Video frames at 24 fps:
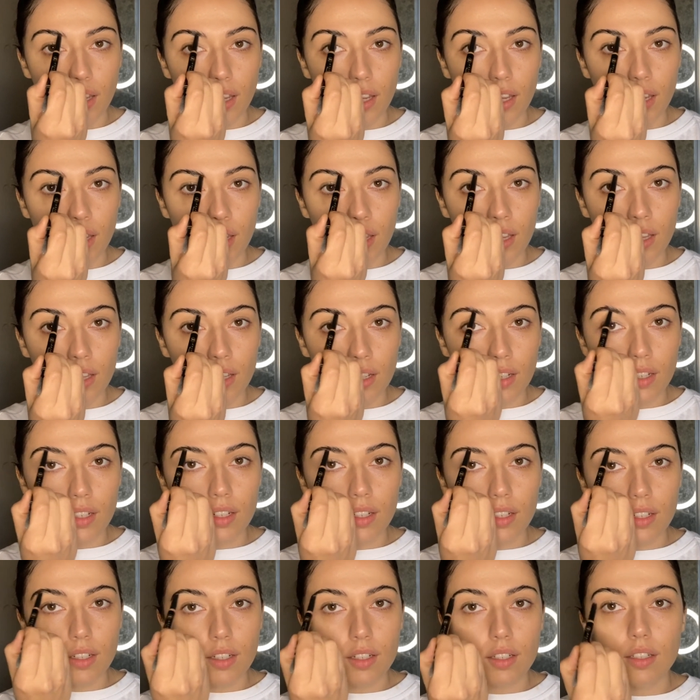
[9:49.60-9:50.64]

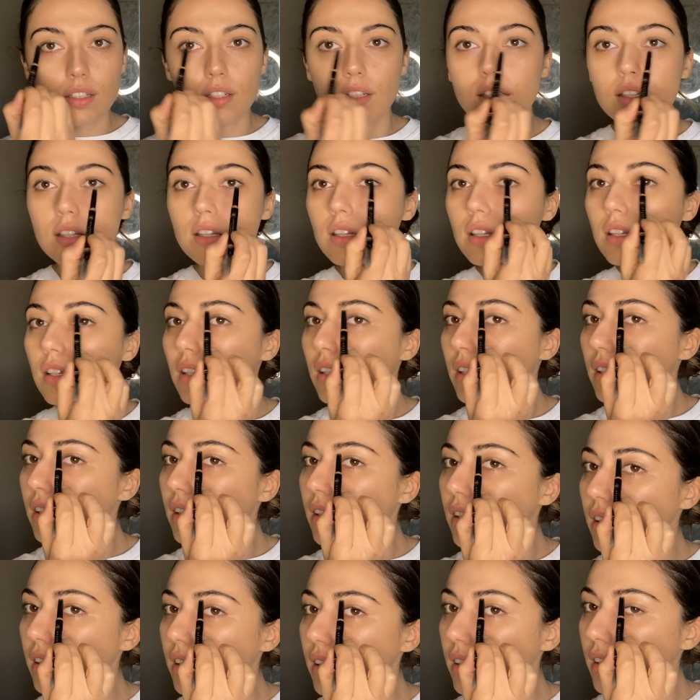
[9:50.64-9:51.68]
and
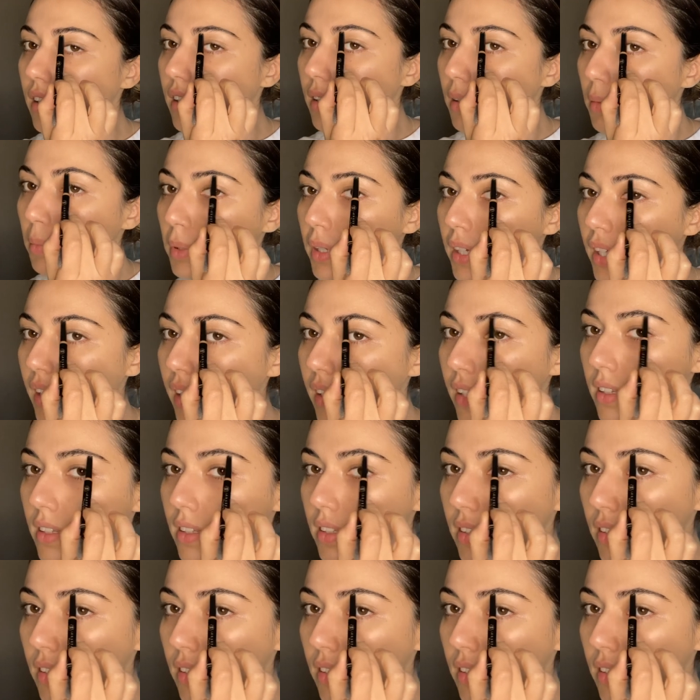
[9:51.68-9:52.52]
because